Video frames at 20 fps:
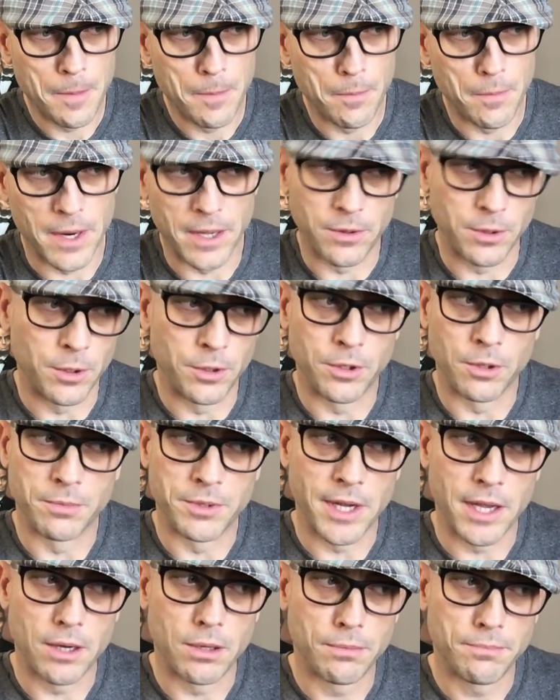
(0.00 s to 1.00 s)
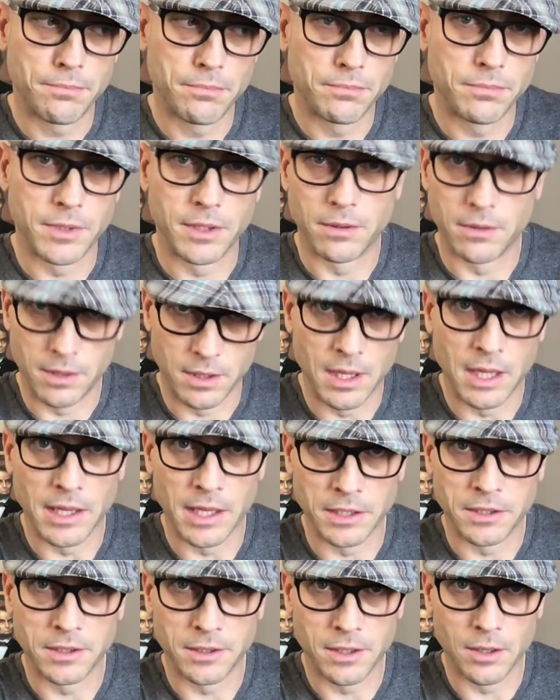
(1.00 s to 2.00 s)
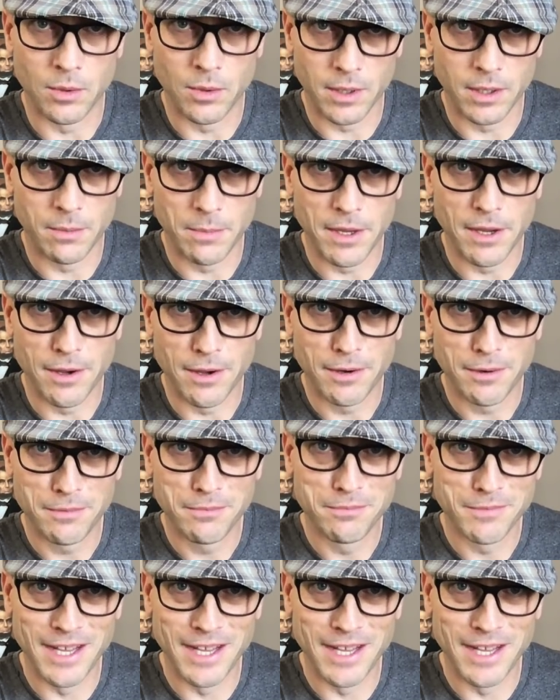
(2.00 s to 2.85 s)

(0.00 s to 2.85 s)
my other YouTube channel, that this is going to be on.